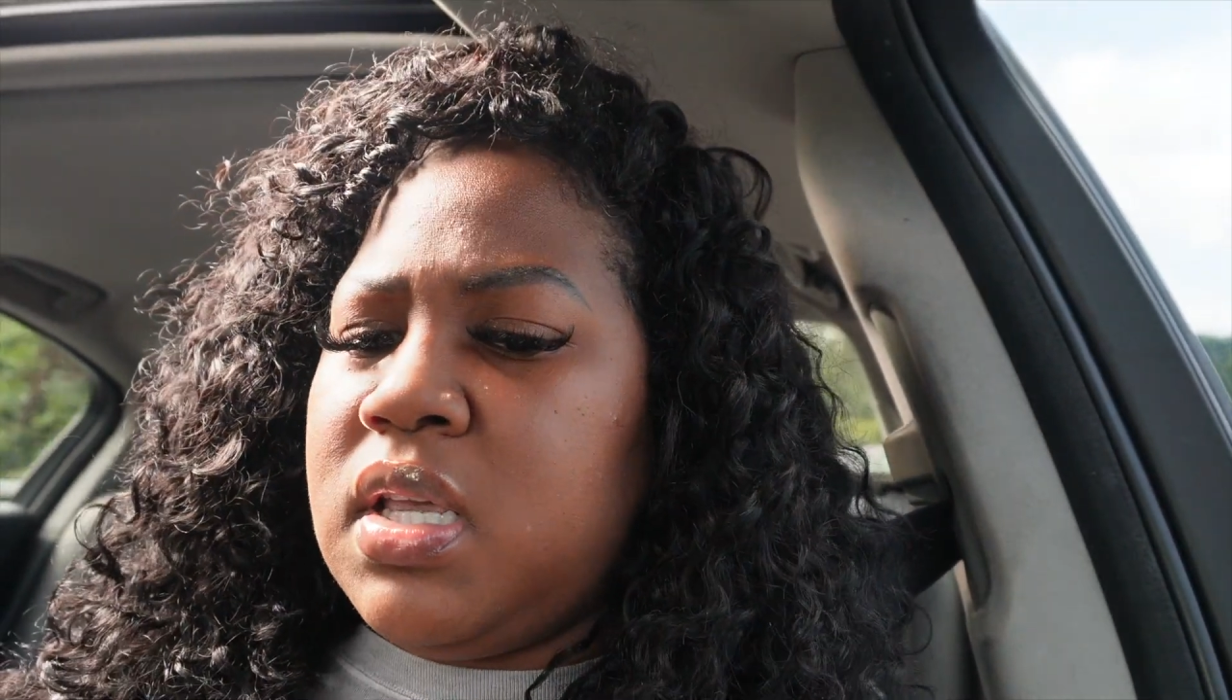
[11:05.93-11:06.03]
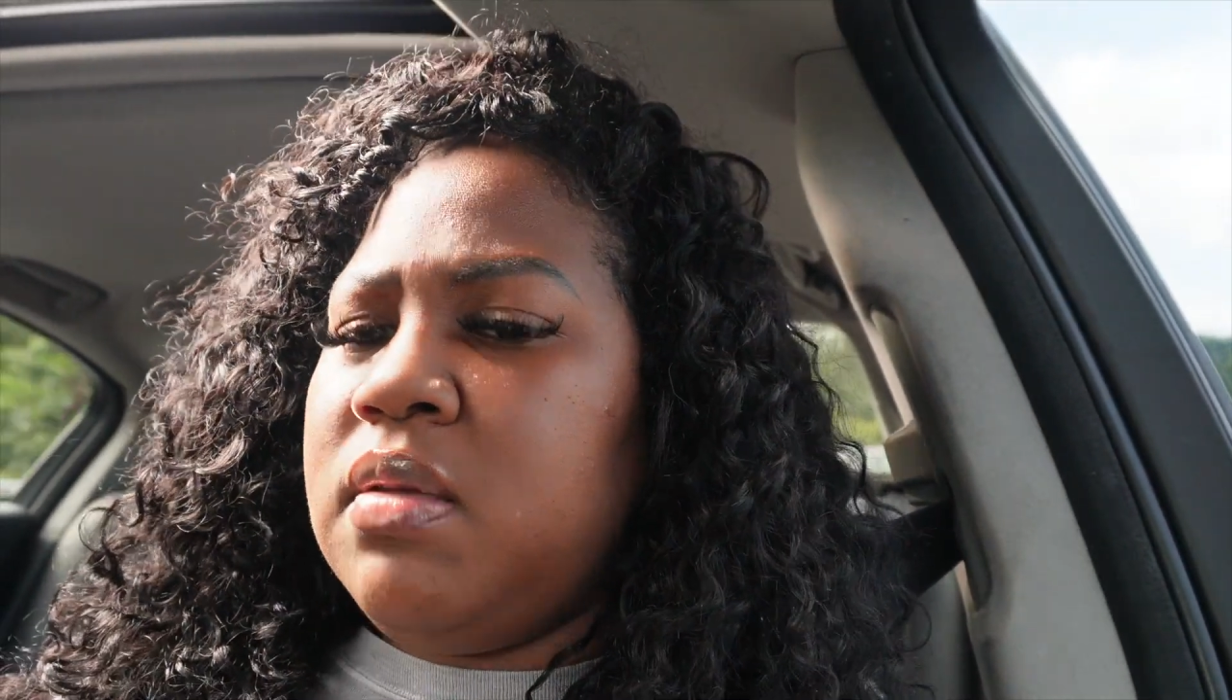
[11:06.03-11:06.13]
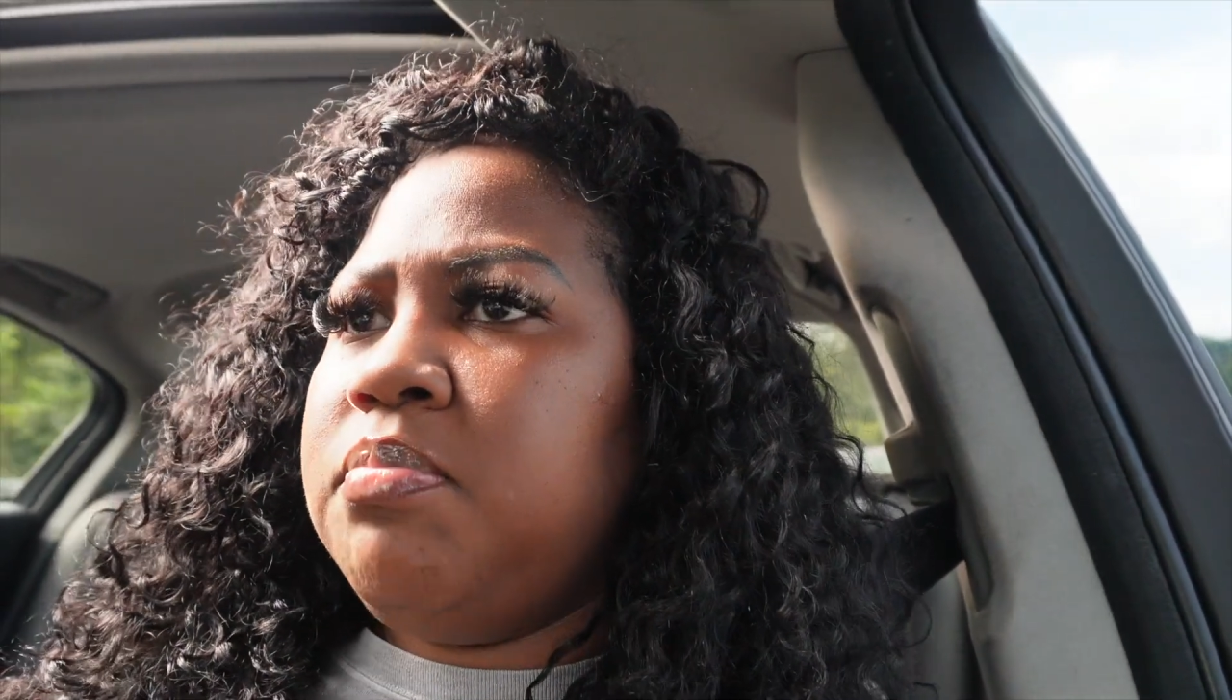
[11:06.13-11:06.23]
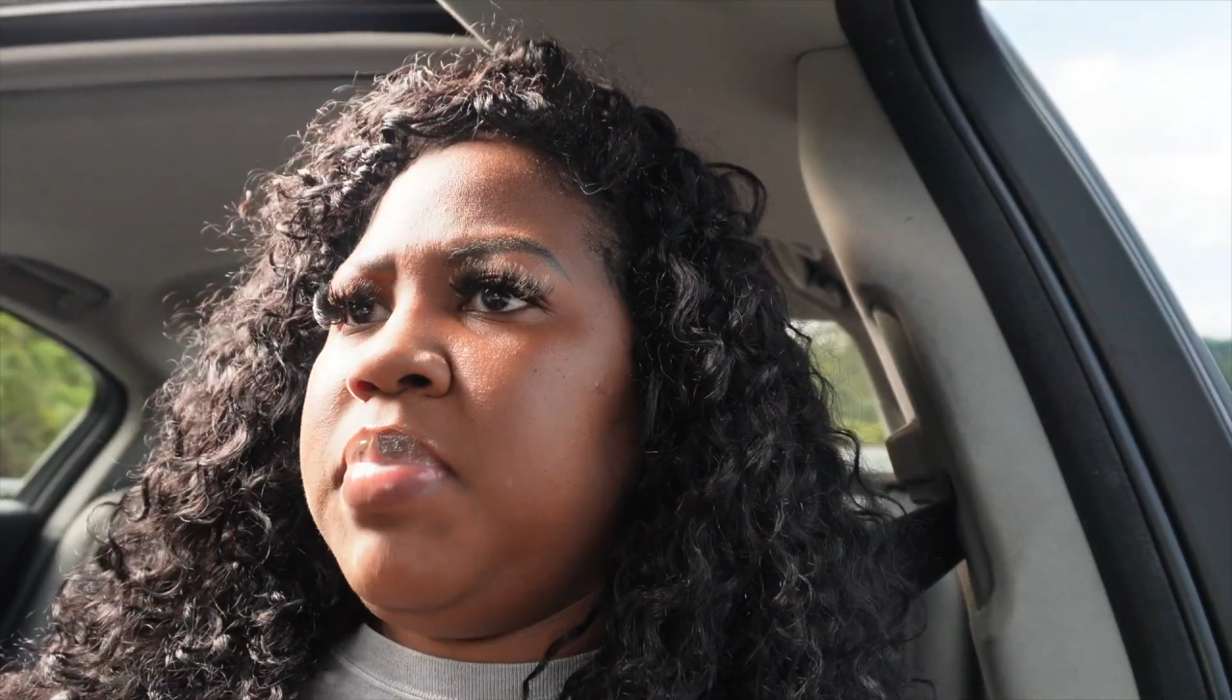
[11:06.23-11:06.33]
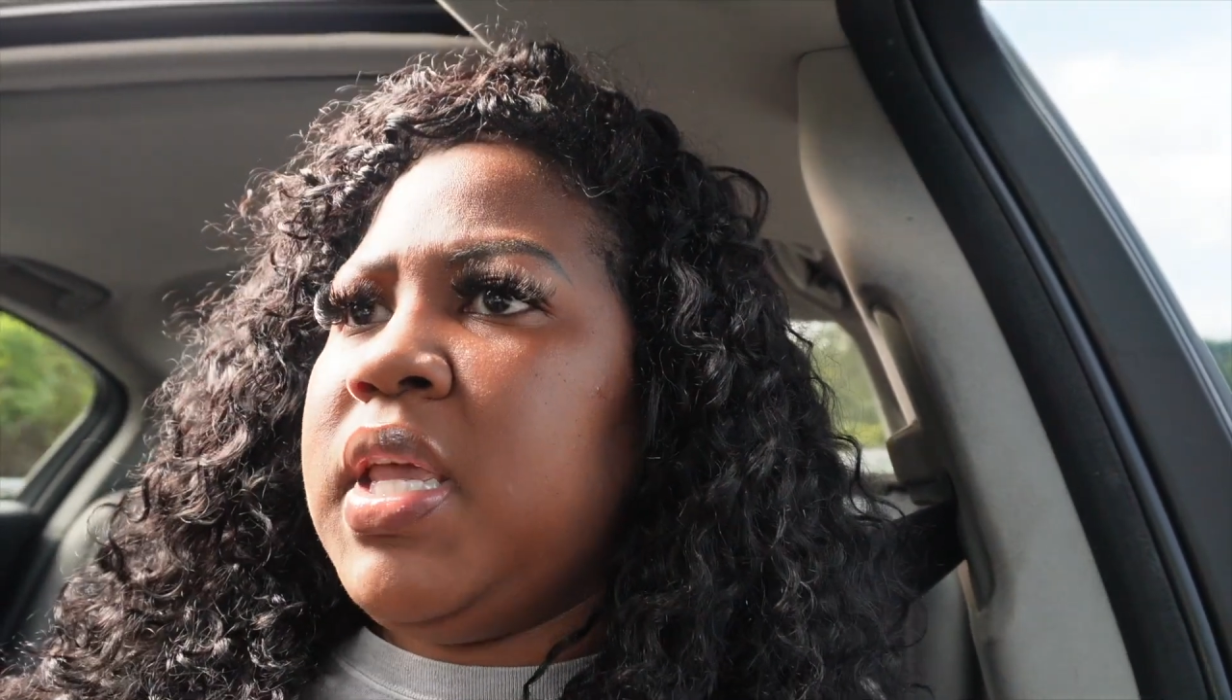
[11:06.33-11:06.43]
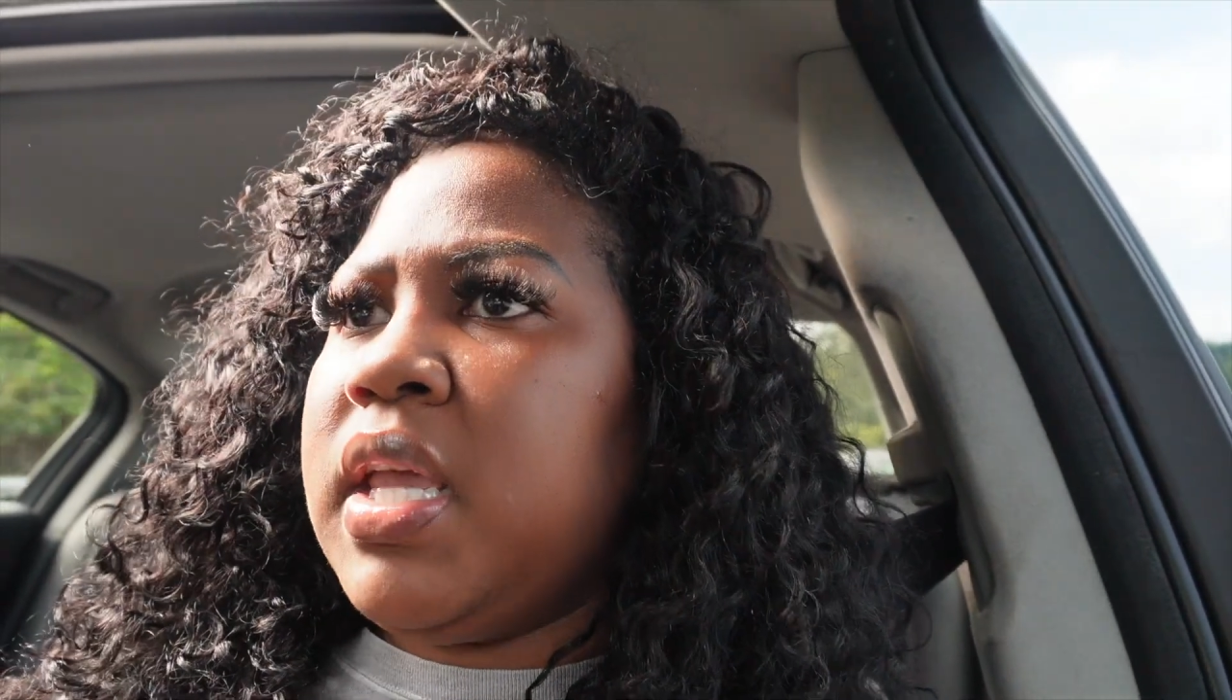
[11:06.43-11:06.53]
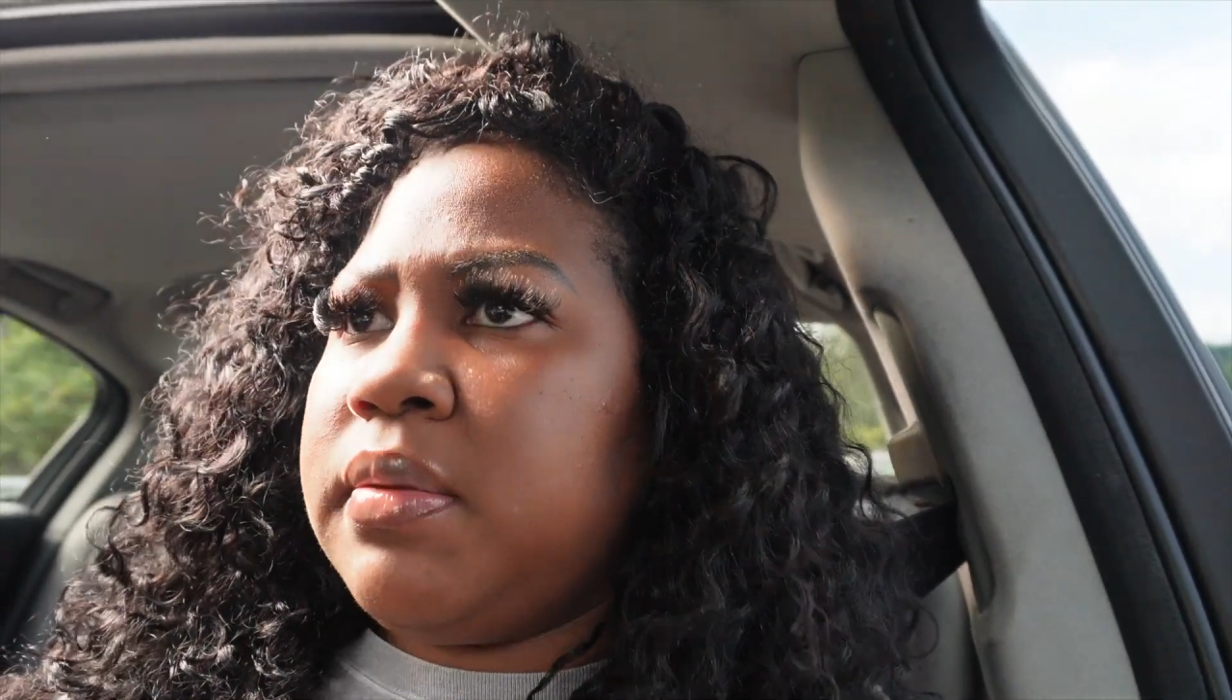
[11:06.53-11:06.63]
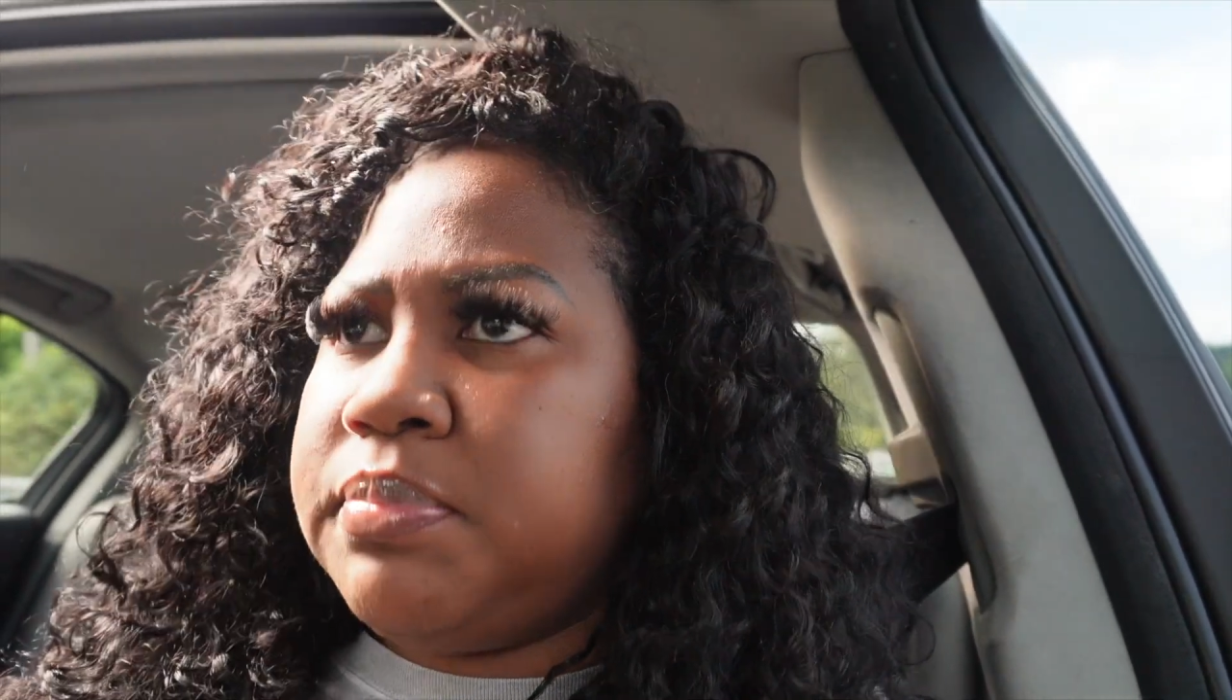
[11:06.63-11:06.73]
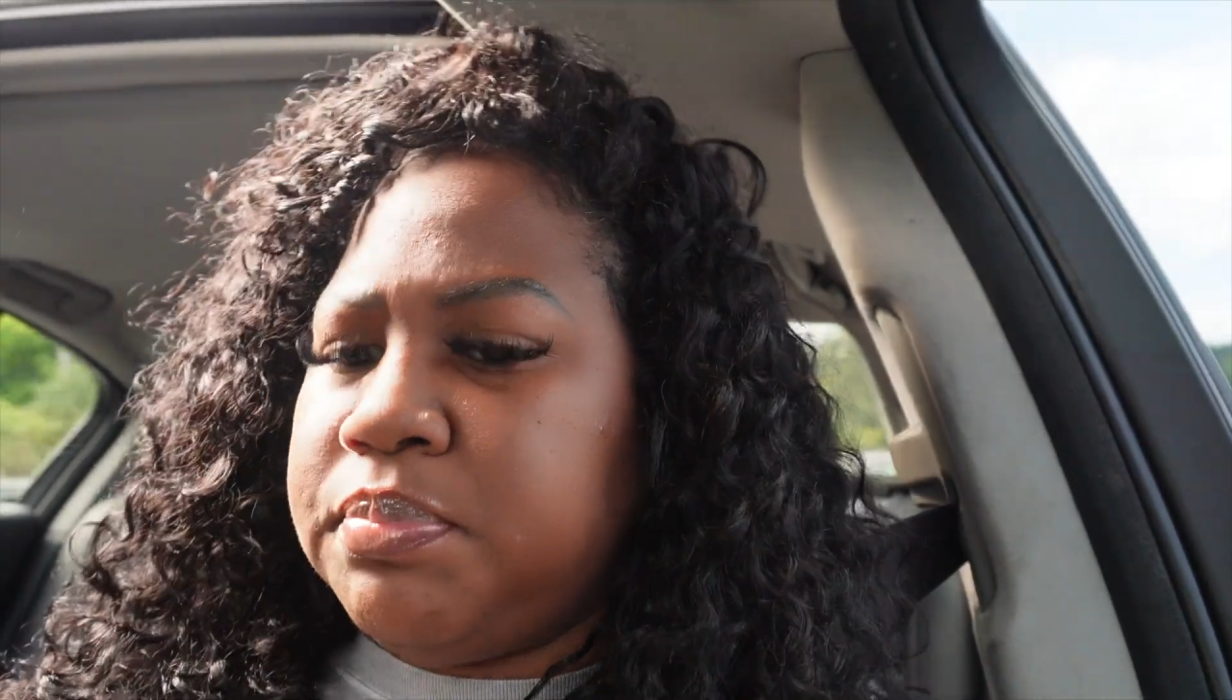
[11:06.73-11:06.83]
keep peeking.